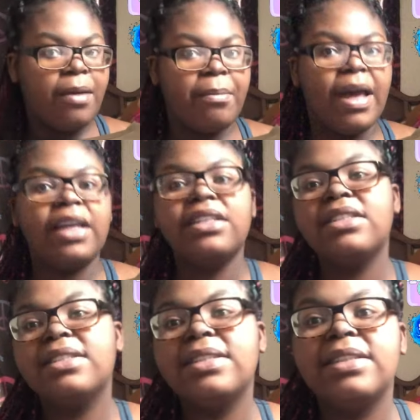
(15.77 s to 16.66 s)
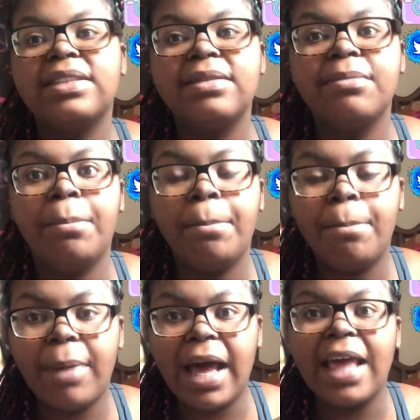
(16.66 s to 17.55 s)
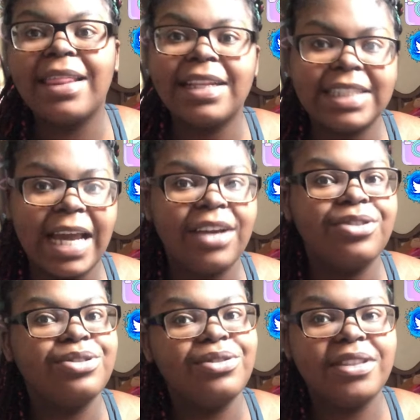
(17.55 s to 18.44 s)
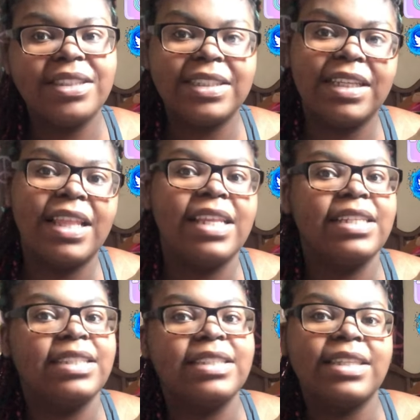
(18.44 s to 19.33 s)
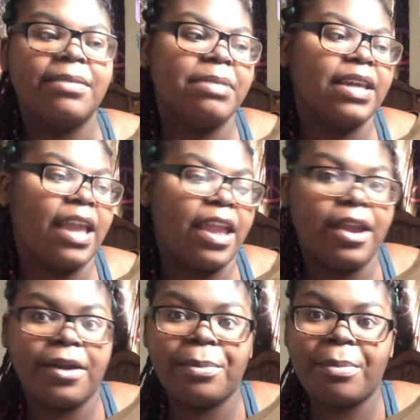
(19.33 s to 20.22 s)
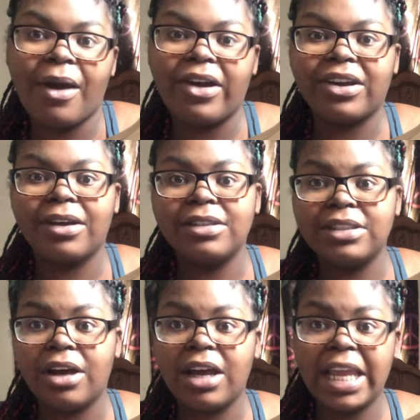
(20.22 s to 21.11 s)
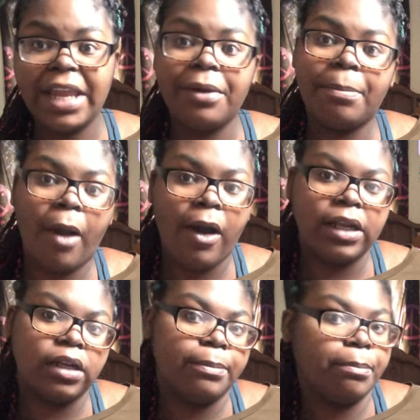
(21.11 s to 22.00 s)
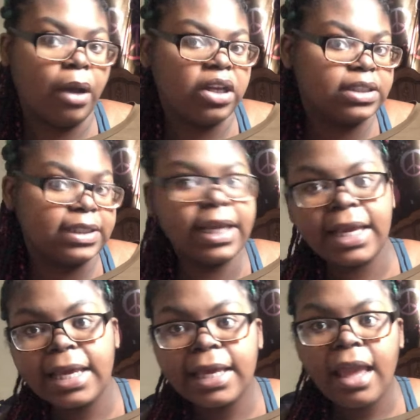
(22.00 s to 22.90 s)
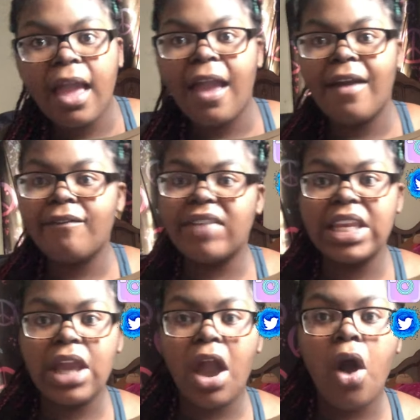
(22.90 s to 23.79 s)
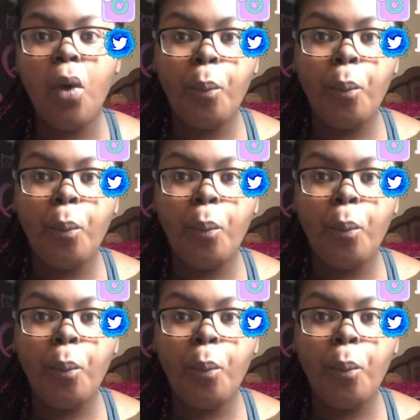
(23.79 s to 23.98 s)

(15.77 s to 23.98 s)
By the title you can see that this is going to be an earpod unboxing video.